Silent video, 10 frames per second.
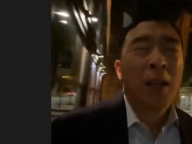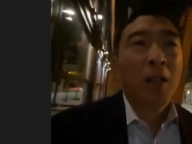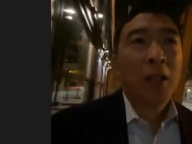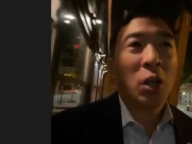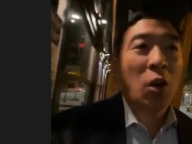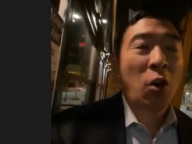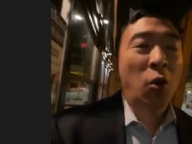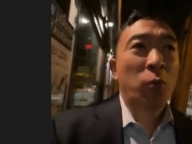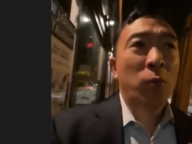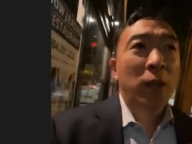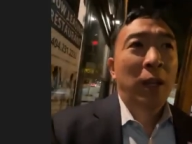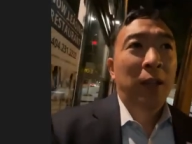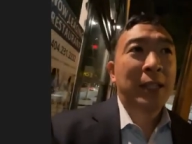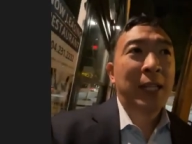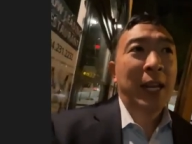So
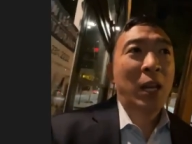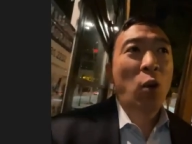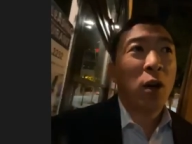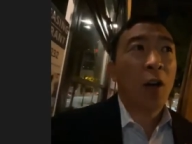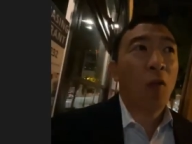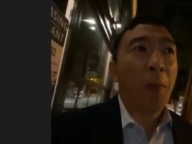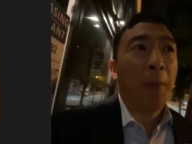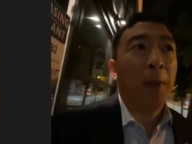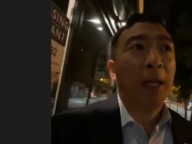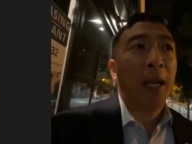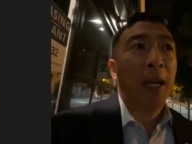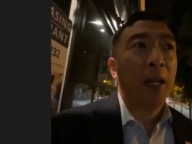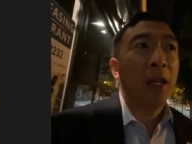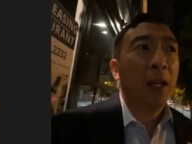let's say you're a Republican,